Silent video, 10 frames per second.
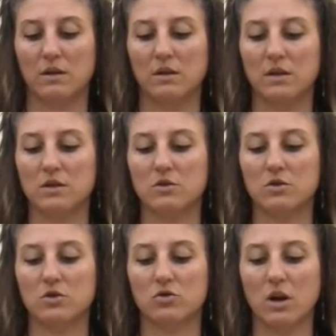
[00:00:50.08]
Then you
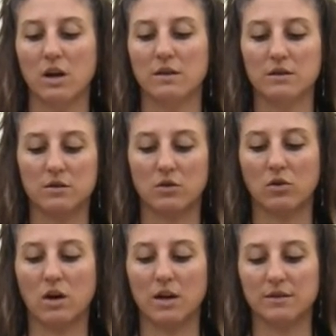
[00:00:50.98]
just draw this
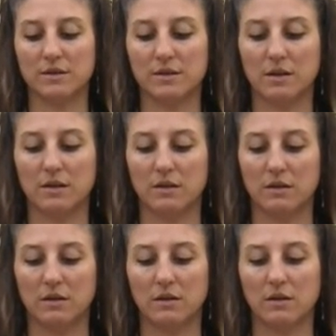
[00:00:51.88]
across
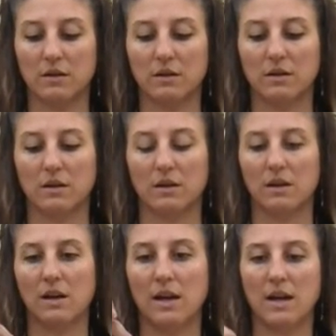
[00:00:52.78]

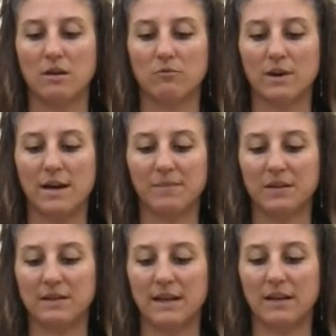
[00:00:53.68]
and wrap
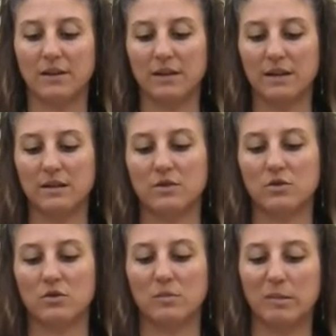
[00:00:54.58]
the tail
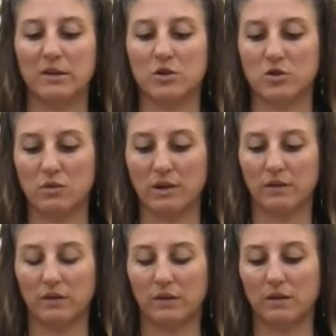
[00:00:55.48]
into the pinch
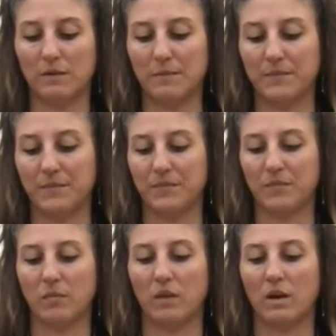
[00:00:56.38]
twist.
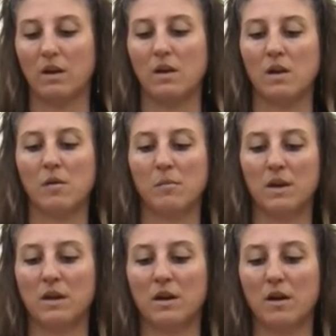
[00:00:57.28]

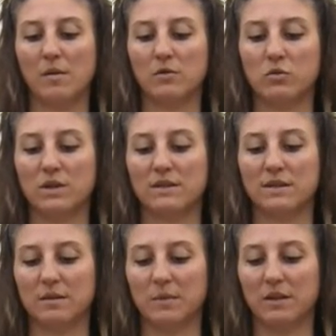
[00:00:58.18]
Make a twist
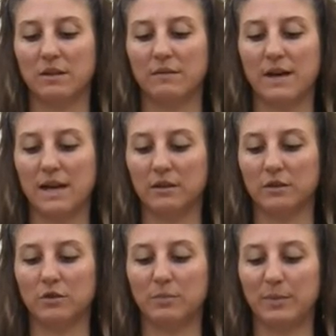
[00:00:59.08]
in the middle of that
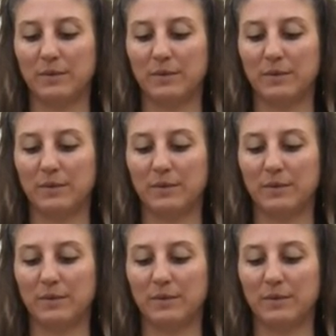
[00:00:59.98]
loop.